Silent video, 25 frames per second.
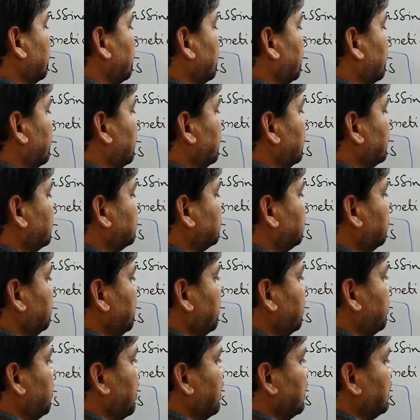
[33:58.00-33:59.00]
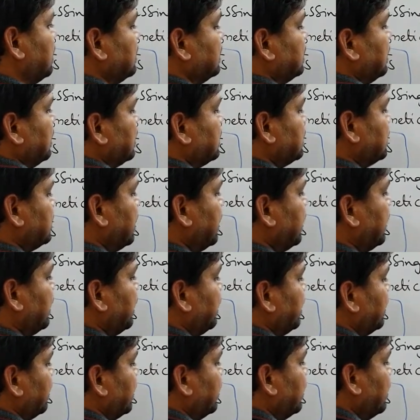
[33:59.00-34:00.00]
it is B bar is that side
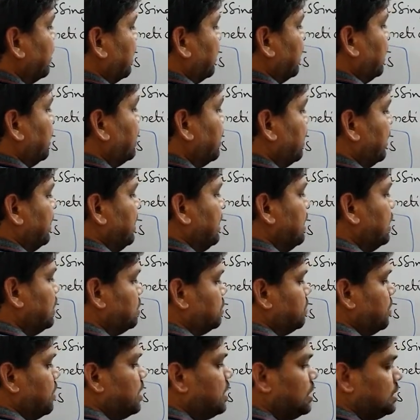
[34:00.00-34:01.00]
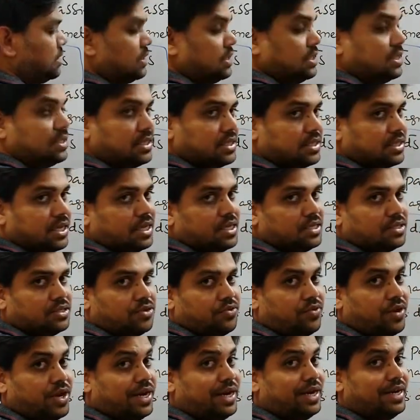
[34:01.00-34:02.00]
and ds bar is this side. So
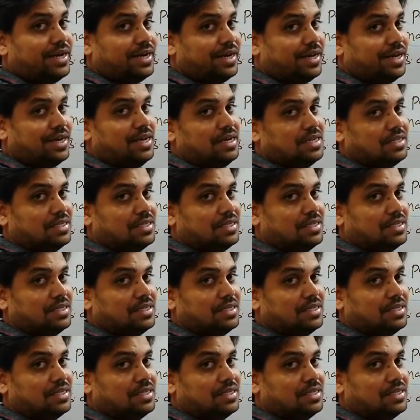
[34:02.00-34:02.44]
180 degrees,